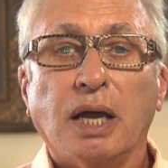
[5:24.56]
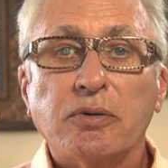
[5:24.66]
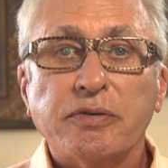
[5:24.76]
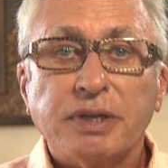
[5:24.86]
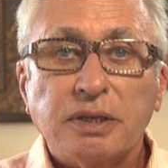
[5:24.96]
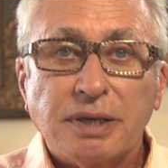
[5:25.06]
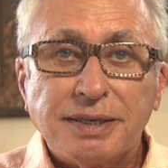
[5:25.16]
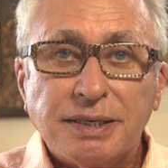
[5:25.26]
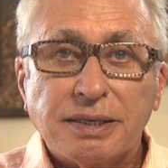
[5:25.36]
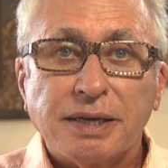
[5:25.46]
However, in the
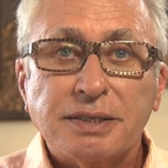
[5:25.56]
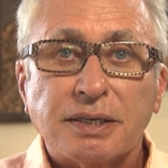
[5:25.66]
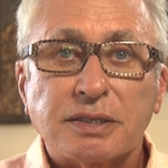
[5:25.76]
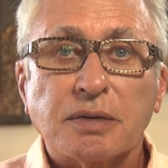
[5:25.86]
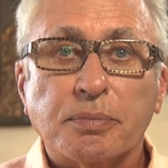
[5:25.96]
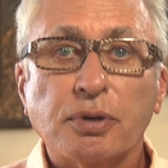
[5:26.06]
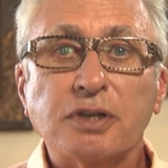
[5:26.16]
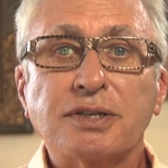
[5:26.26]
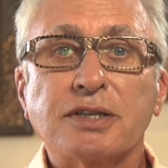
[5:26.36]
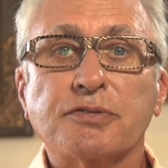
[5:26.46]
1990s,
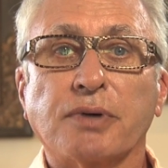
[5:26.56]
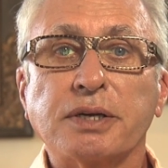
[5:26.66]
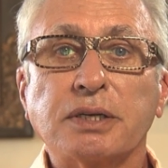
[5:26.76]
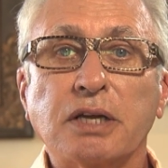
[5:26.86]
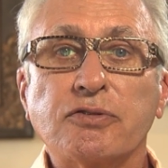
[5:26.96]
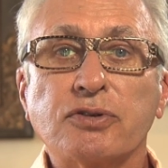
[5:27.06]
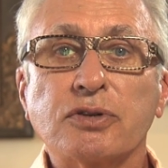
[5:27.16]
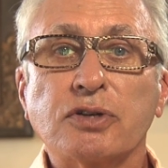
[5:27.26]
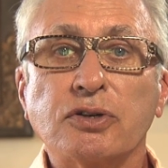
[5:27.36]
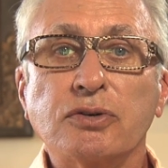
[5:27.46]
process writing
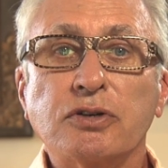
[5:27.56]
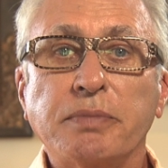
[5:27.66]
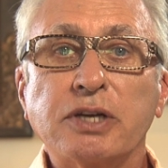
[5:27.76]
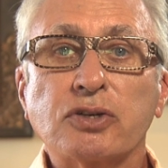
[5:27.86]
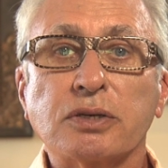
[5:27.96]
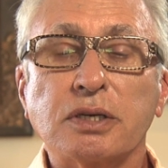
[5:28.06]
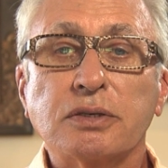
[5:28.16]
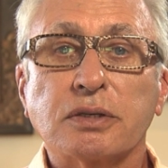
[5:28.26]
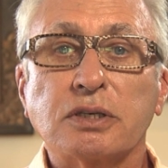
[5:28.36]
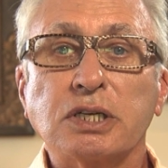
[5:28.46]
introduced a new dimension
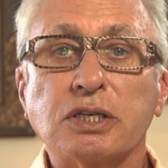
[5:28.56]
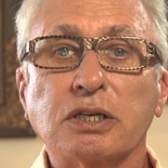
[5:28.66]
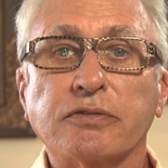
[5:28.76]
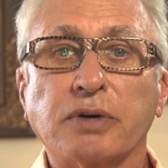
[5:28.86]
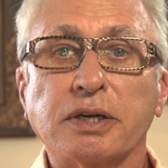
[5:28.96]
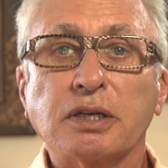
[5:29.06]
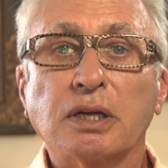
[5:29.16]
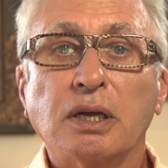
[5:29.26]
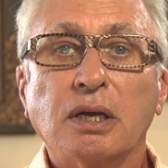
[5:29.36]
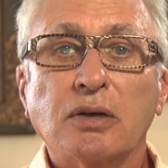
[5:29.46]
into the teaching of
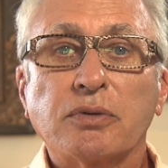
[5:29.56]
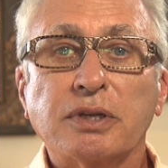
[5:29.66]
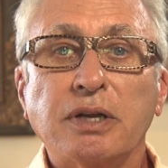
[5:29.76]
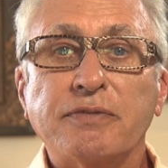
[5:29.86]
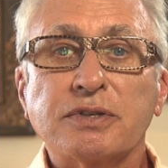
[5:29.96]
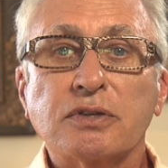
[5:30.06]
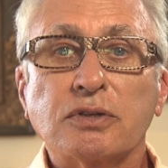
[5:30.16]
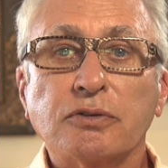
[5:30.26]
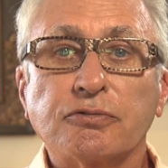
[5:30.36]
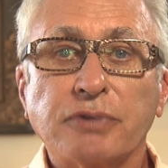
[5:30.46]
writing, with an emphasis
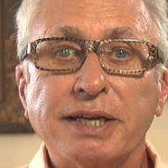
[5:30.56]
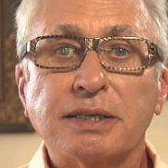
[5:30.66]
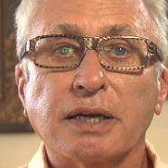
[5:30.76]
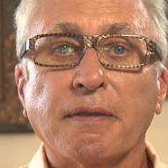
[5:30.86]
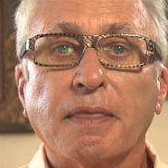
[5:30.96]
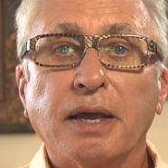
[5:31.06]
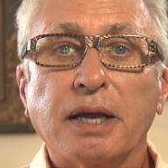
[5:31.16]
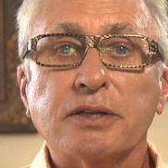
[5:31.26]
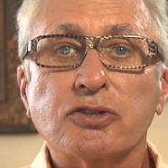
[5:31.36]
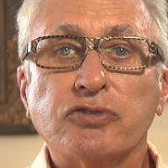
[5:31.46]
on the writer
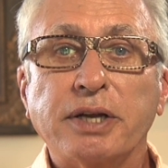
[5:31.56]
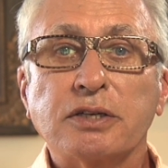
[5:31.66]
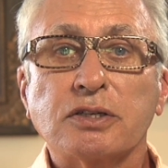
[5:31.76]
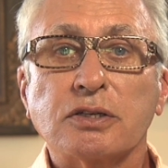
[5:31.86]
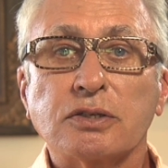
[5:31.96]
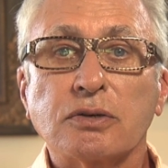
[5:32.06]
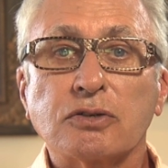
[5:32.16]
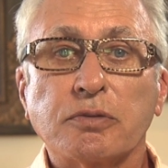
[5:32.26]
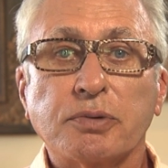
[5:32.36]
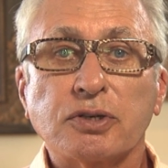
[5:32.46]
and the strategies
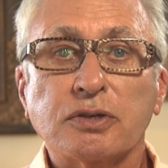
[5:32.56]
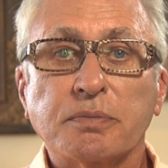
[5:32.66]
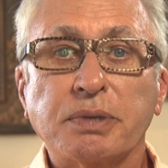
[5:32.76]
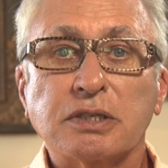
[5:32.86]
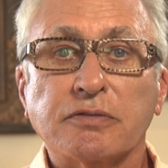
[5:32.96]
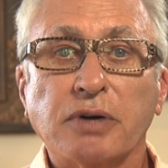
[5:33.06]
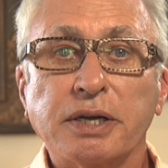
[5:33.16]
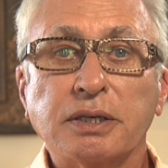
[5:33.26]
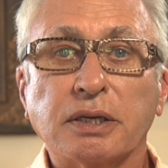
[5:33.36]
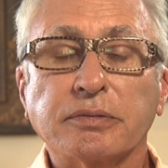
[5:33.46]
used to produce a piece of
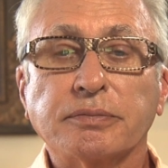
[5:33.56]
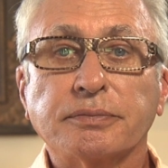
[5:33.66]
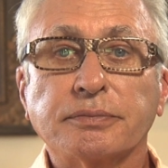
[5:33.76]
writing.